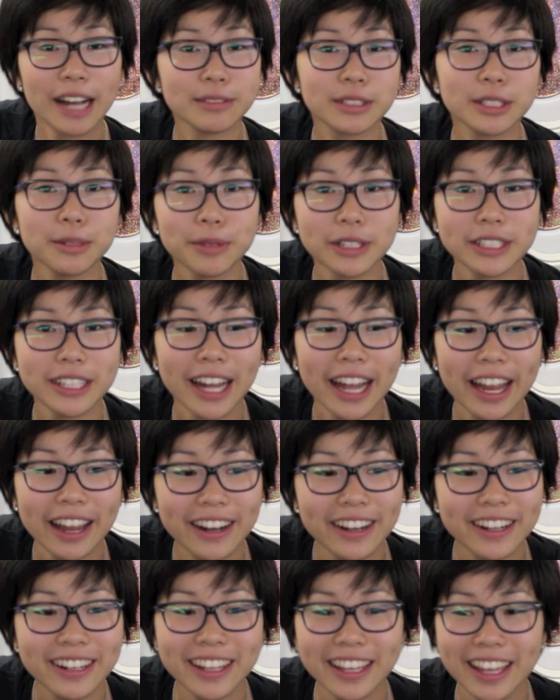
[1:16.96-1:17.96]
I'm super
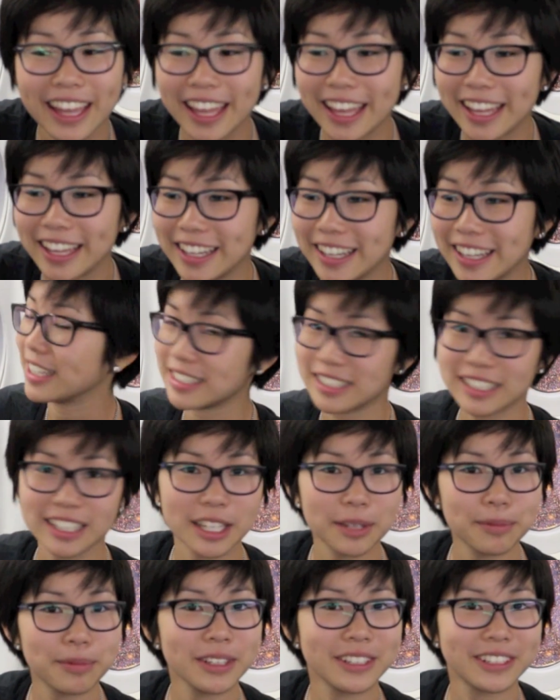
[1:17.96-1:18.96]
tired and
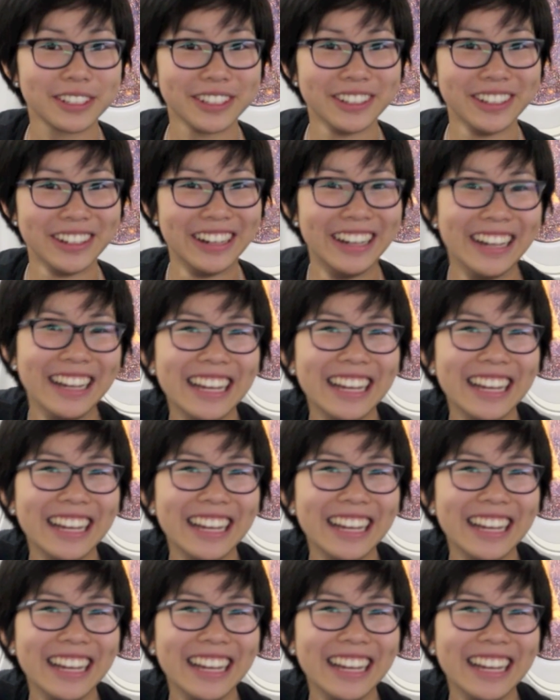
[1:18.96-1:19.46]
sleepy too.